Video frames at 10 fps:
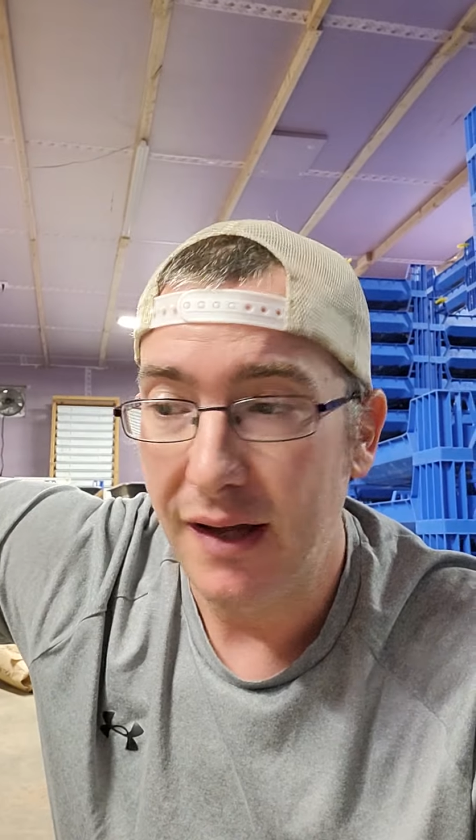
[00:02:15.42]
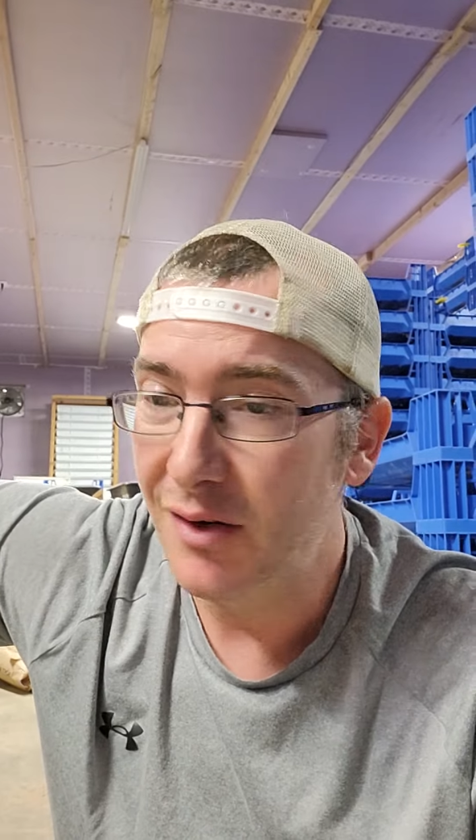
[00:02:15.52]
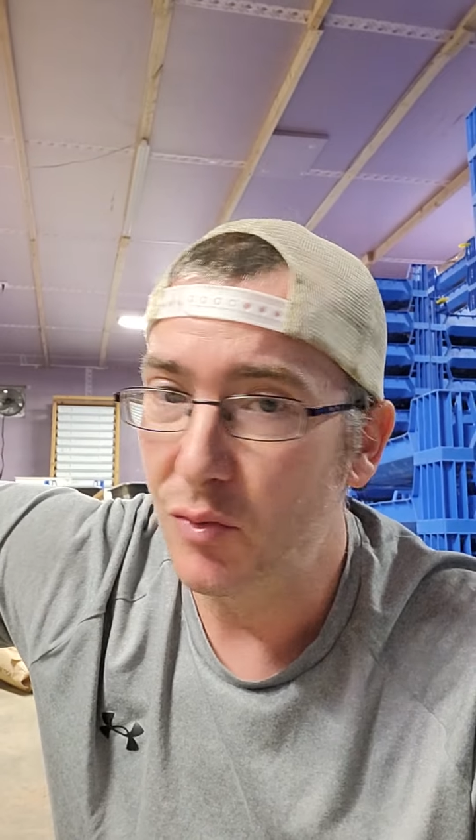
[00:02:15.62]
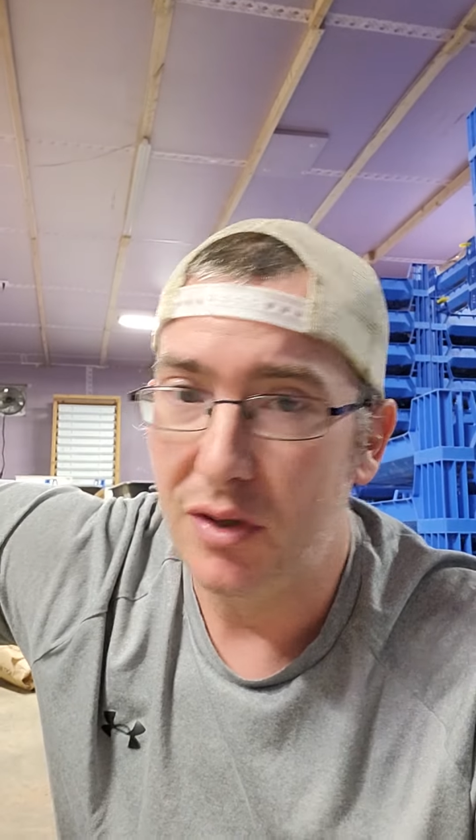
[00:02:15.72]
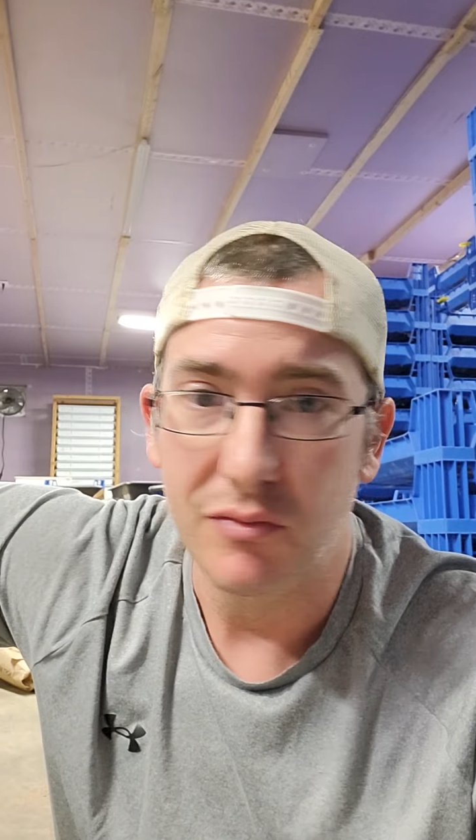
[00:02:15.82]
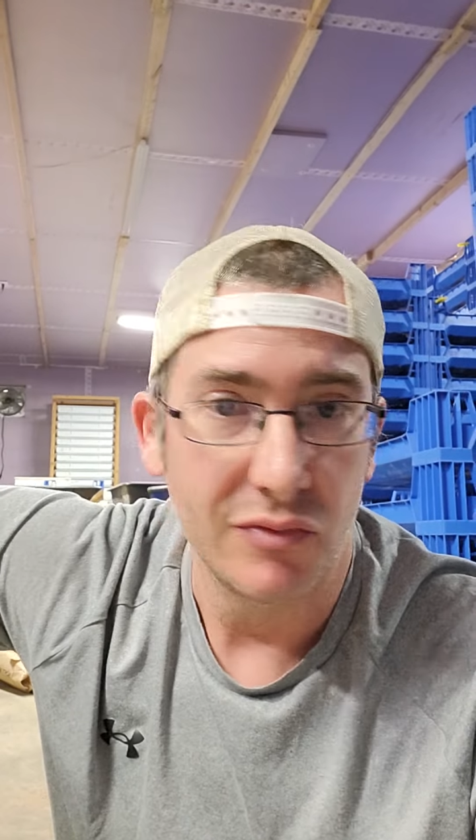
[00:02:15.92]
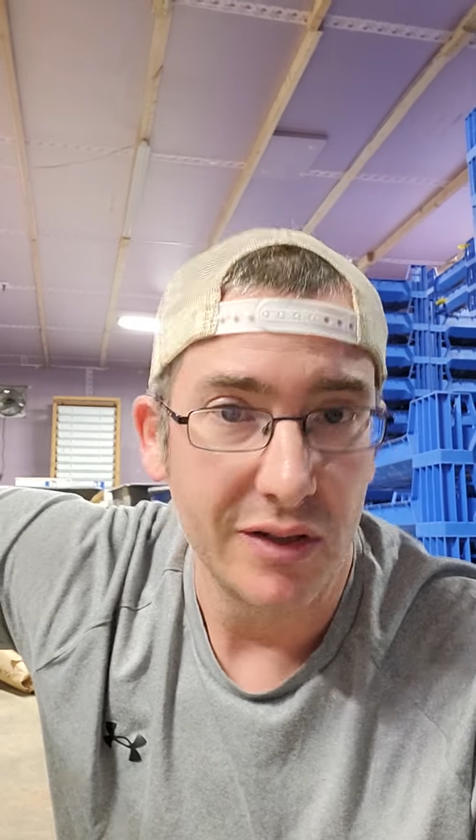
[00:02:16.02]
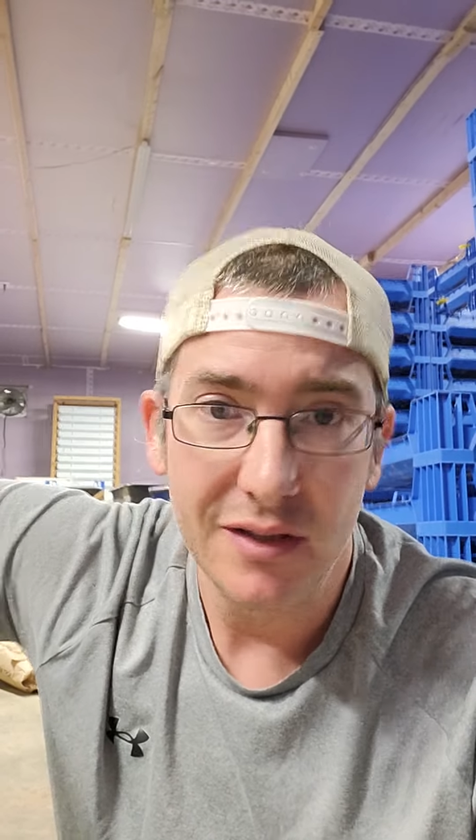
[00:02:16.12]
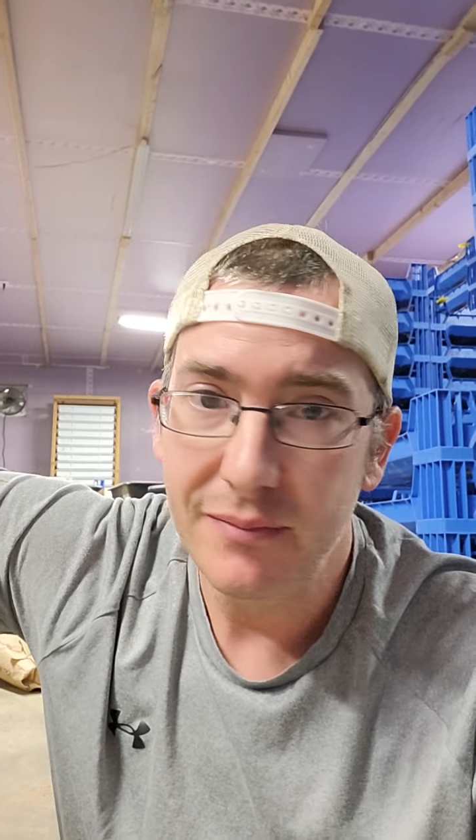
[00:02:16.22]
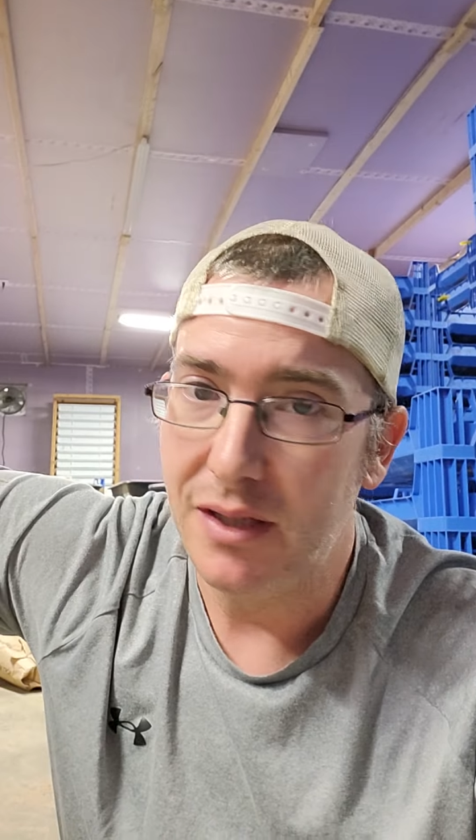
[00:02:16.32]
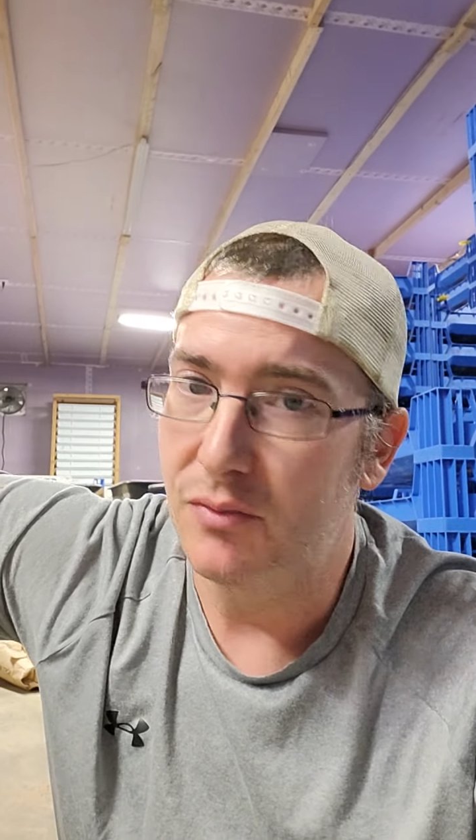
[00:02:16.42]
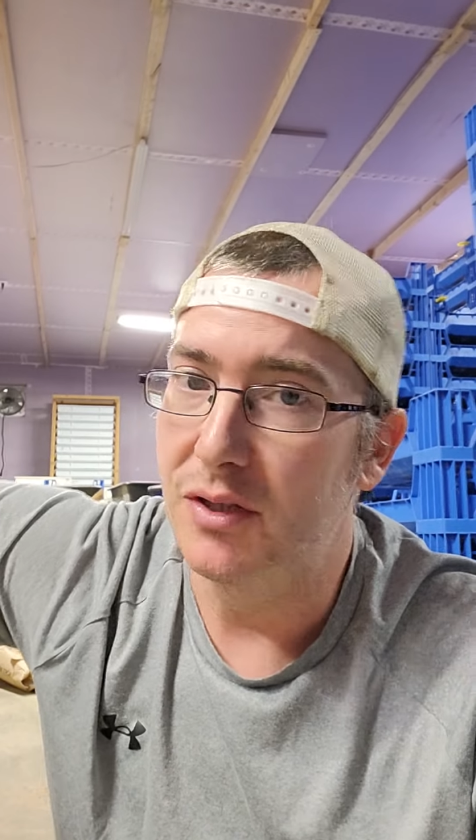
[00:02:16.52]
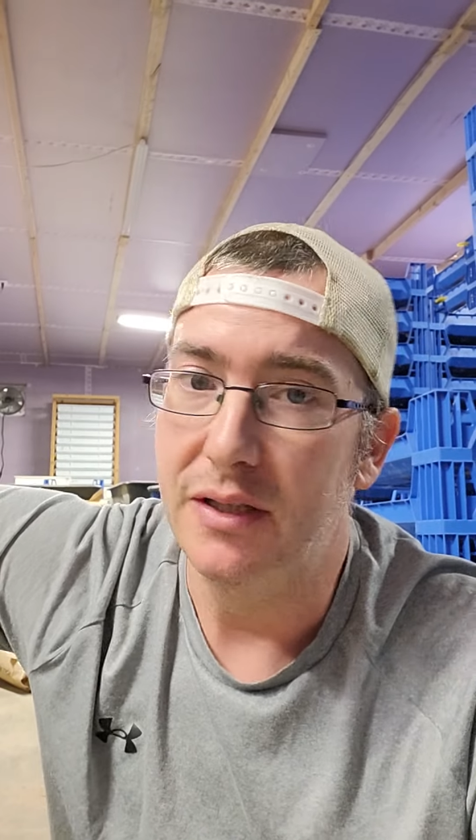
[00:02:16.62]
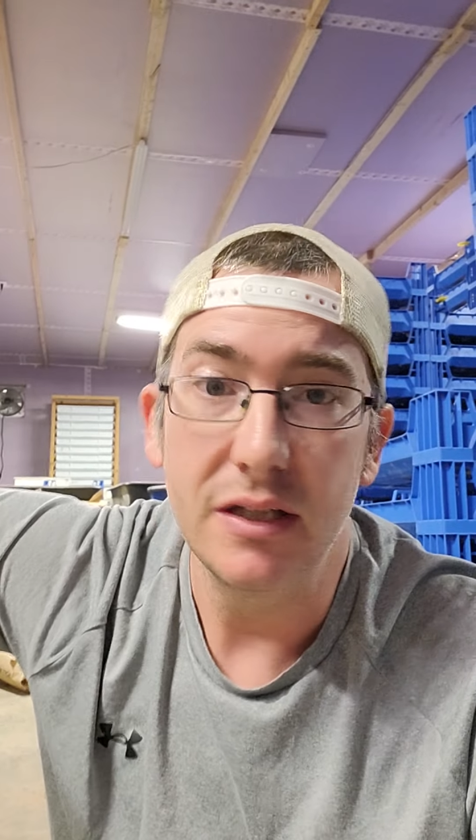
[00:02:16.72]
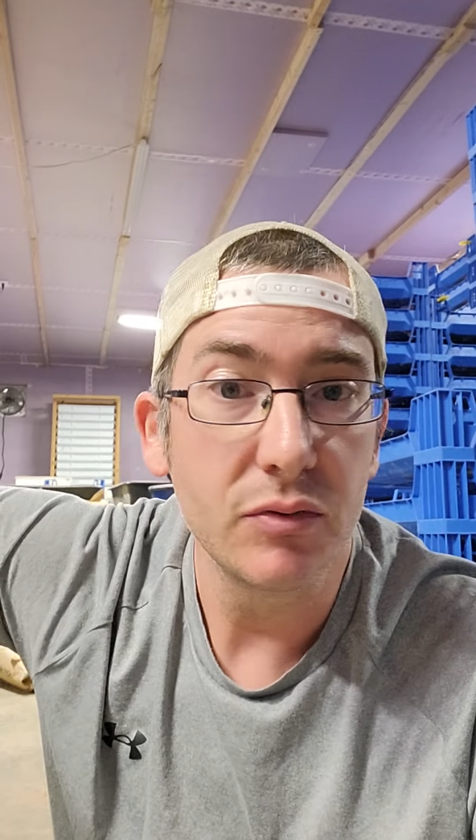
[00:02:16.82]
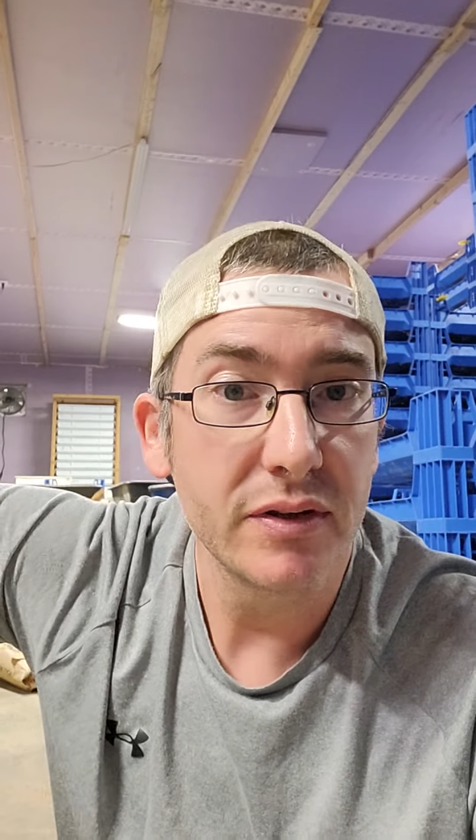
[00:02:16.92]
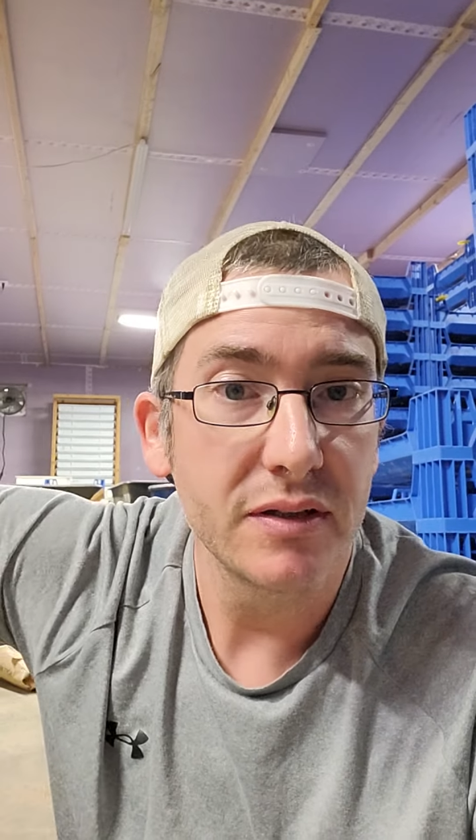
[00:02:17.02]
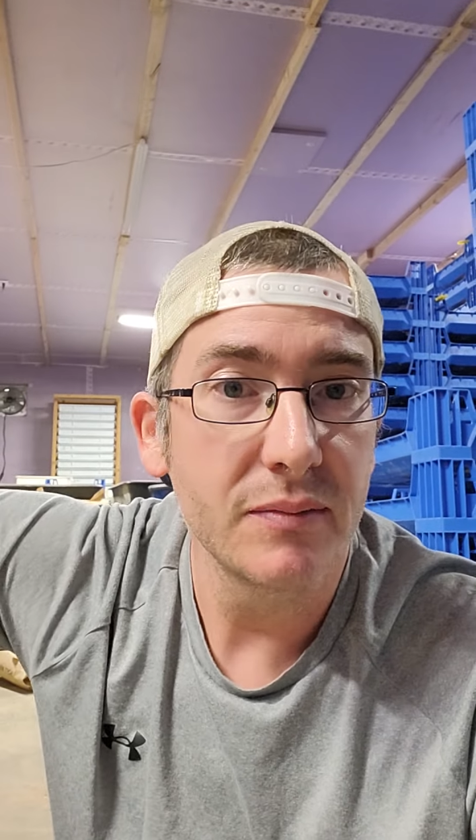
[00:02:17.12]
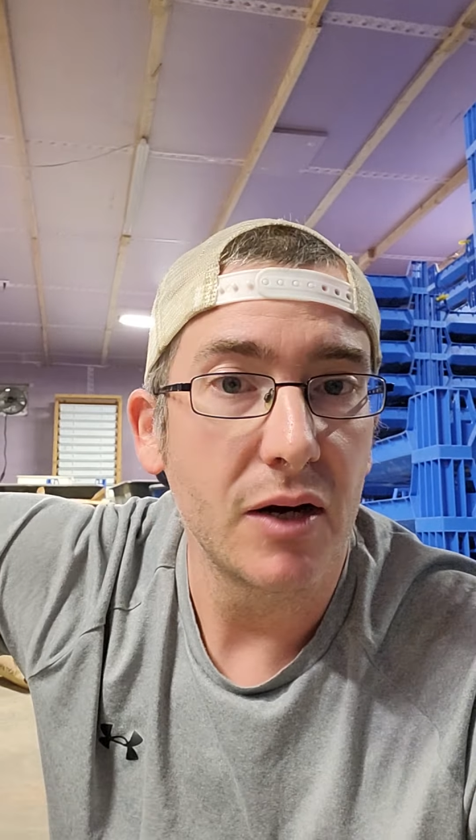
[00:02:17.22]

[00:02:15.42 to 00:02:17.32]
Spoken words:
I don't want to run them. I don't want to deal with them.